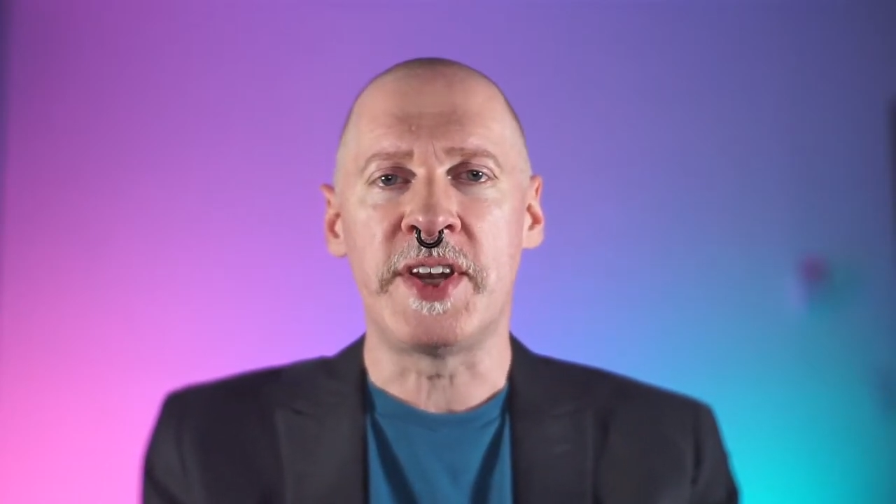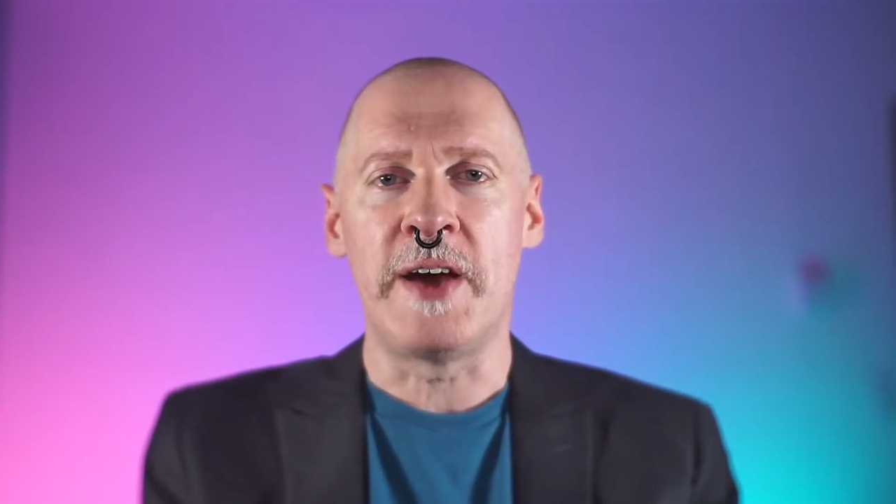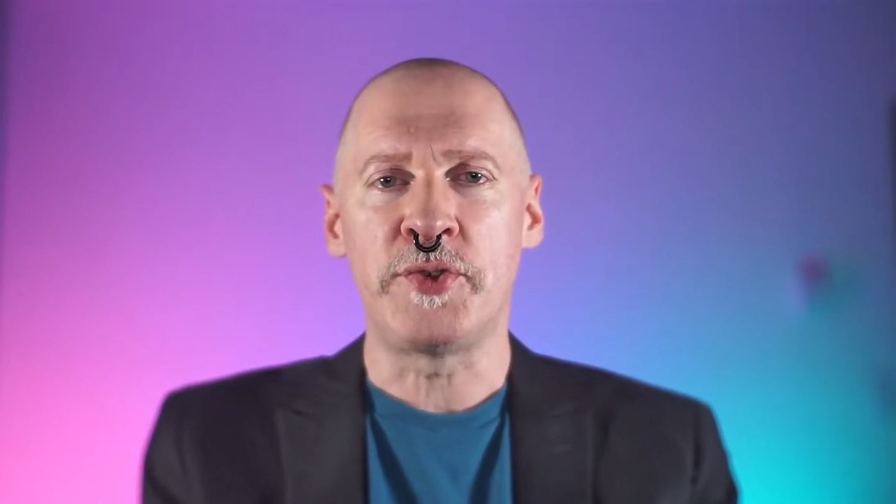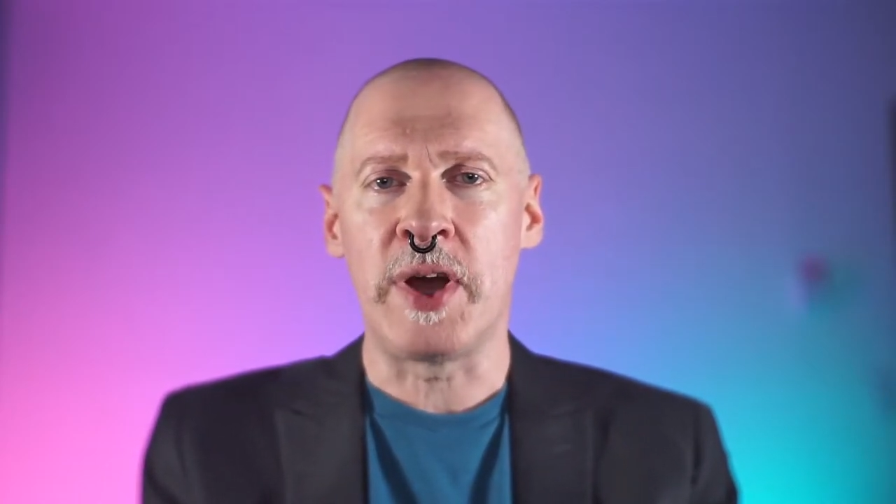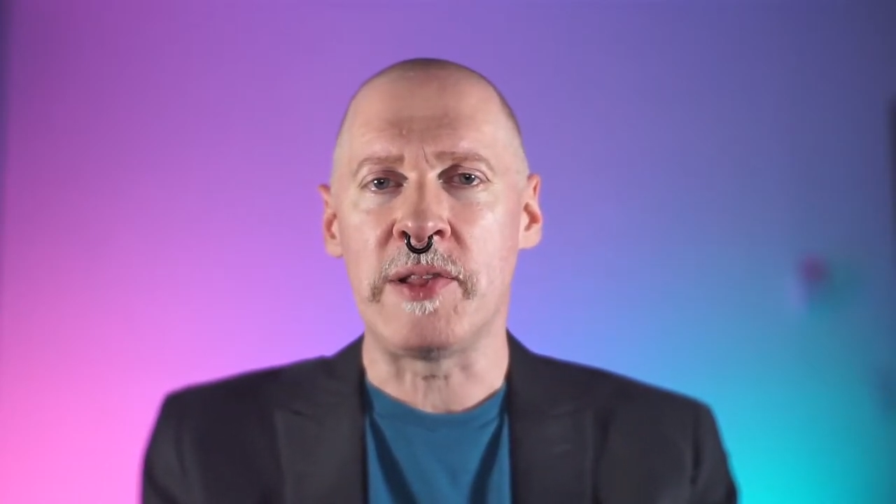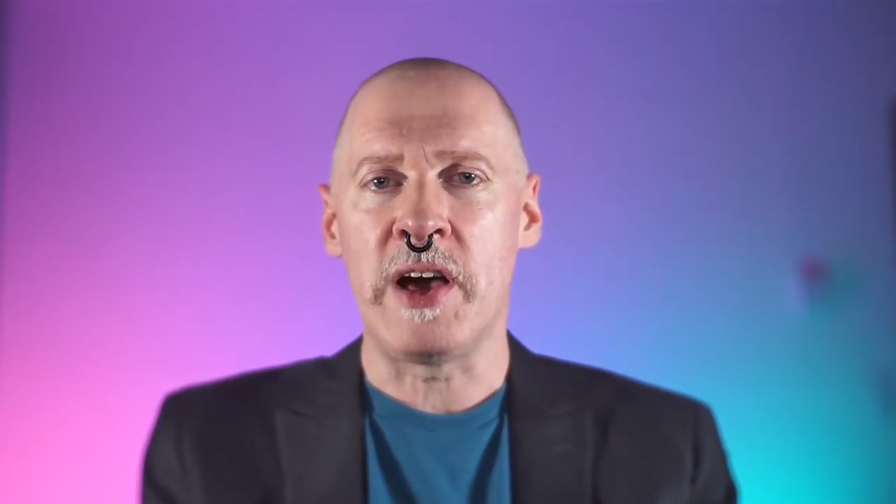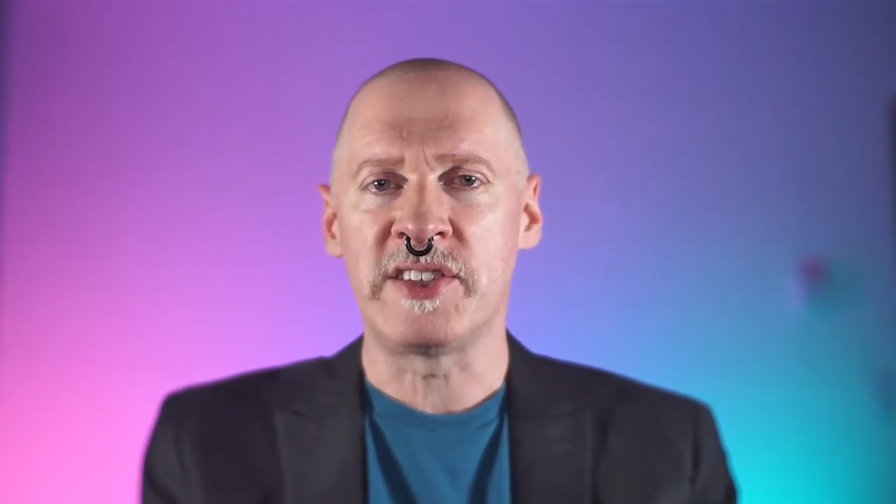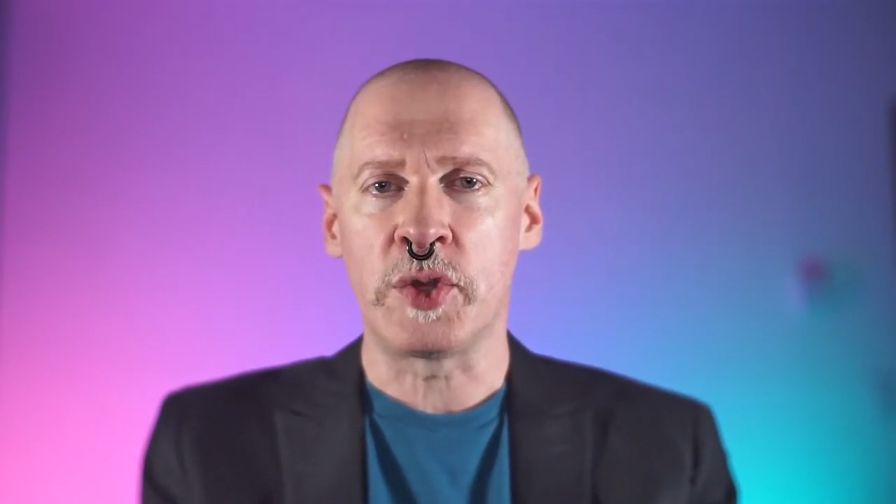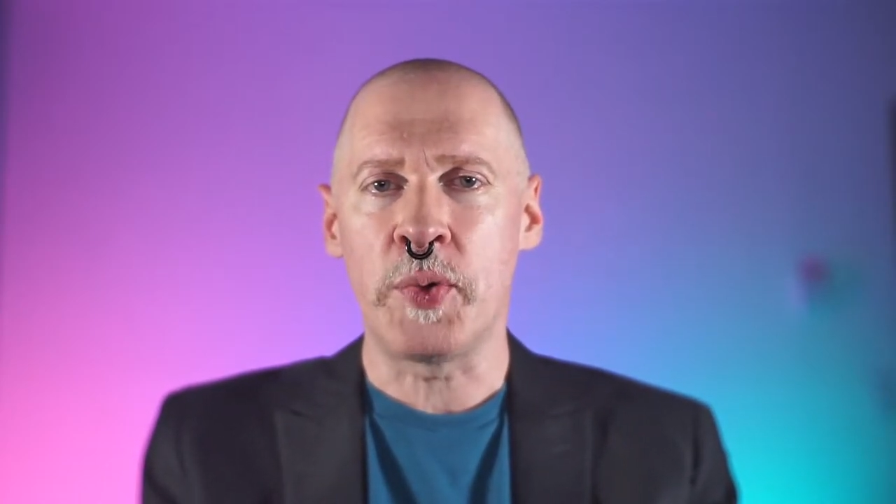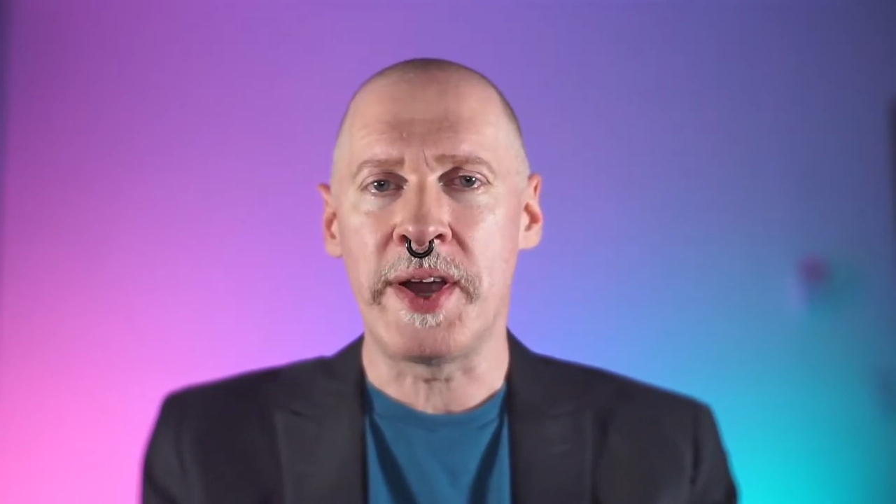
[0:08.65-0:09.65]
and after I
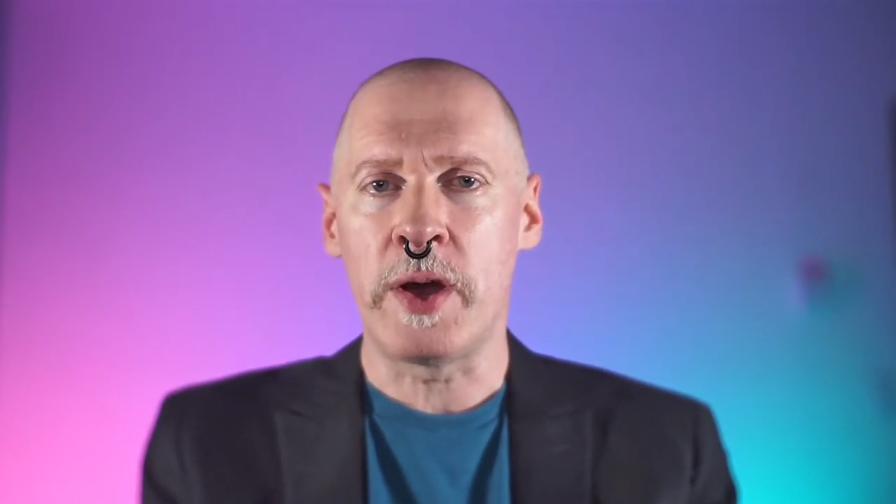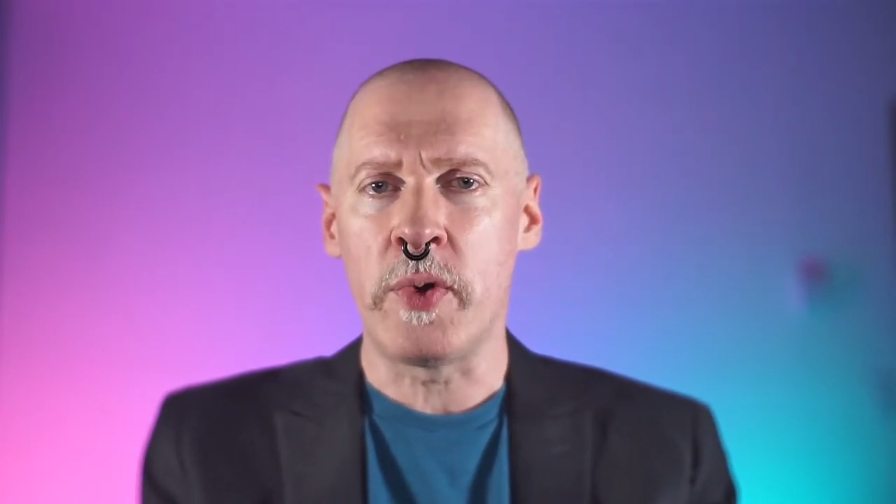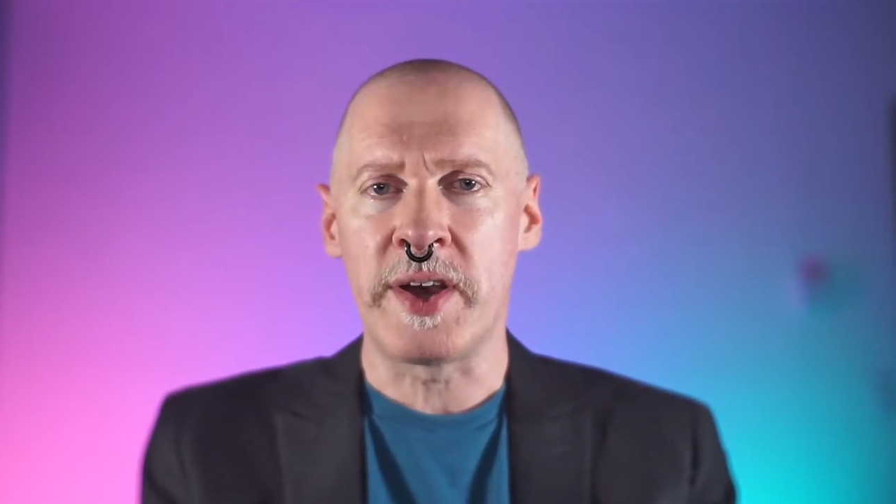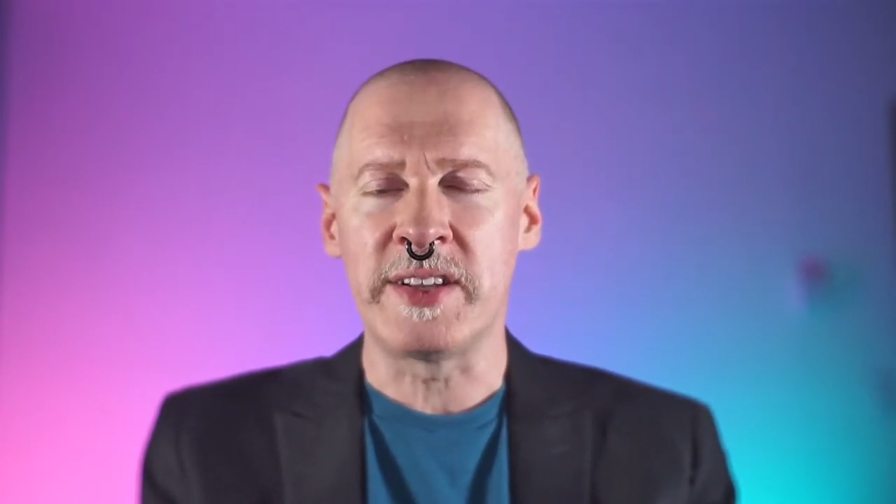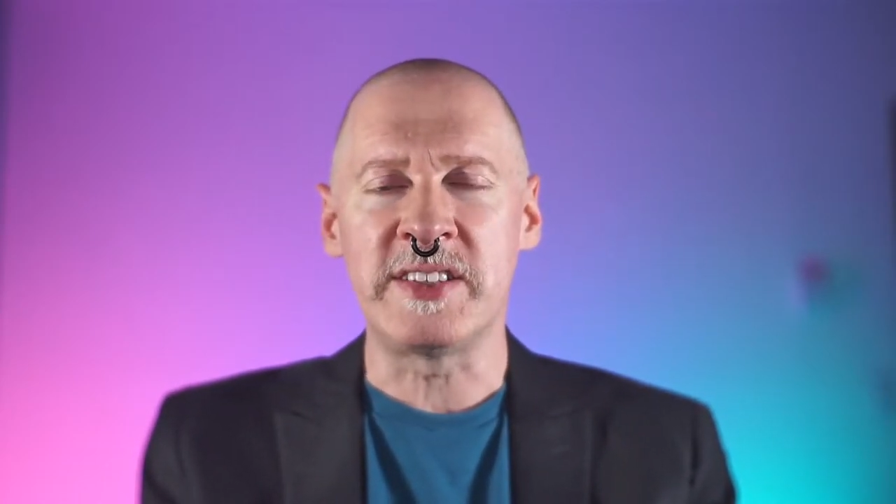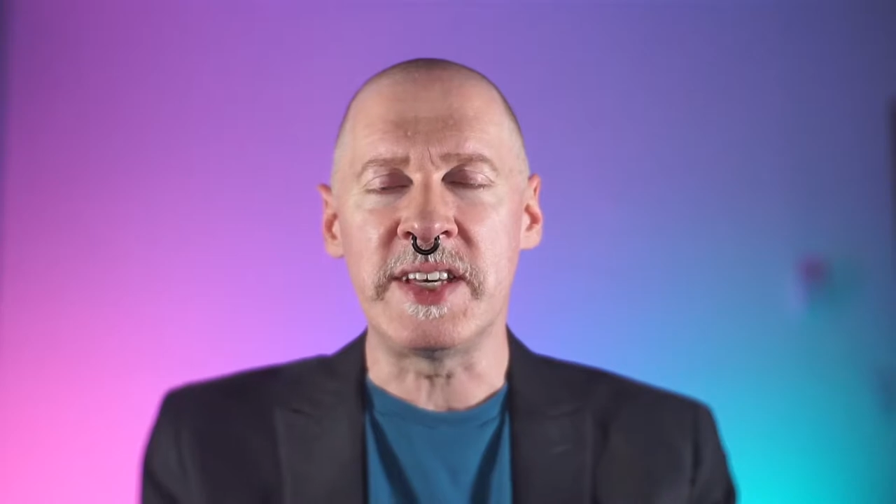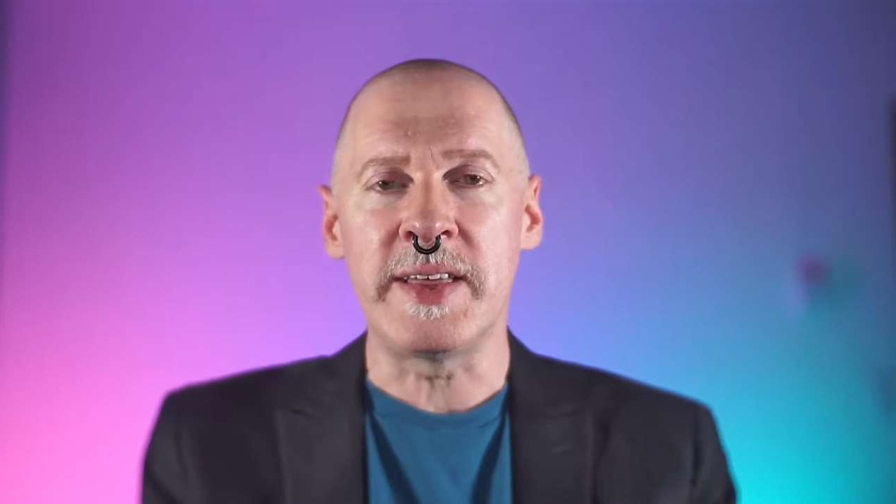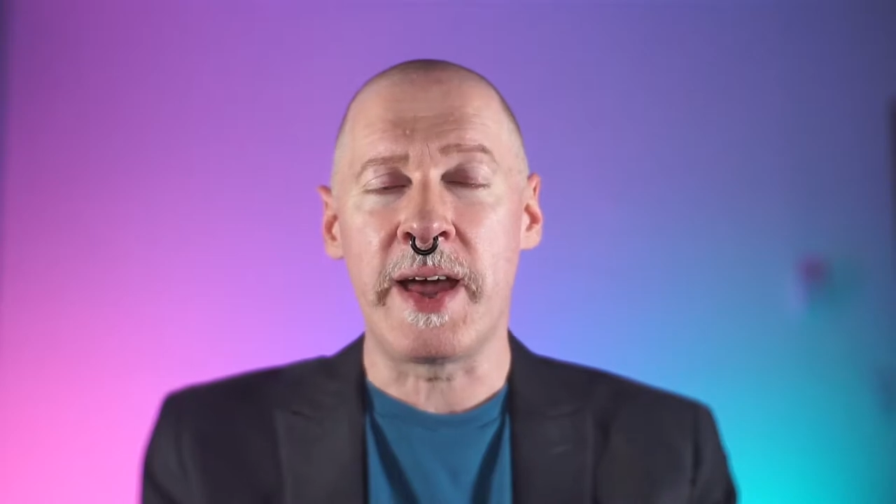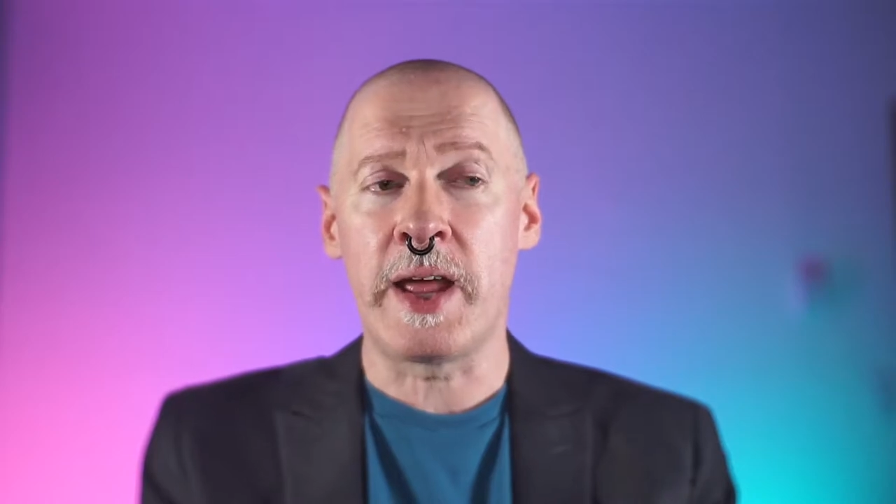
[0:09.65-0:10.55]
lost the weight, I wanted to see that.